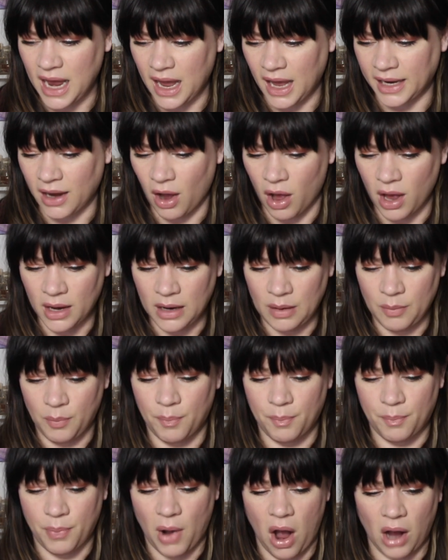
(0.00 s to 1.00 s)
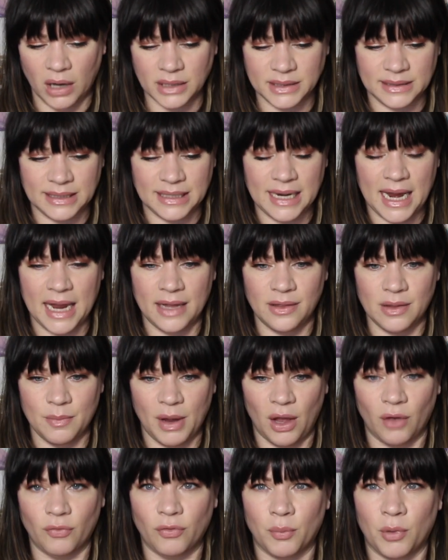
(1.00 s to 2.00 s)
I got a box today in the
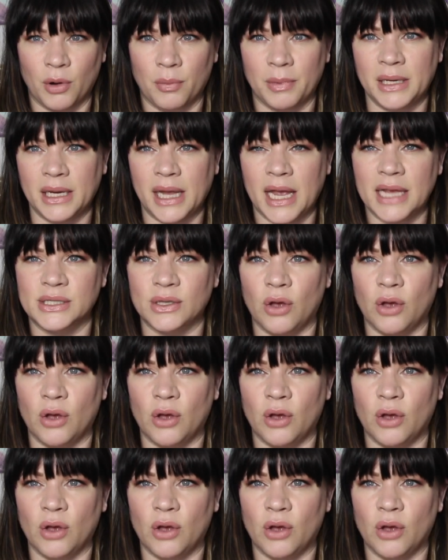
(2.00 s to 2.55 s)
mail from Urban Decay.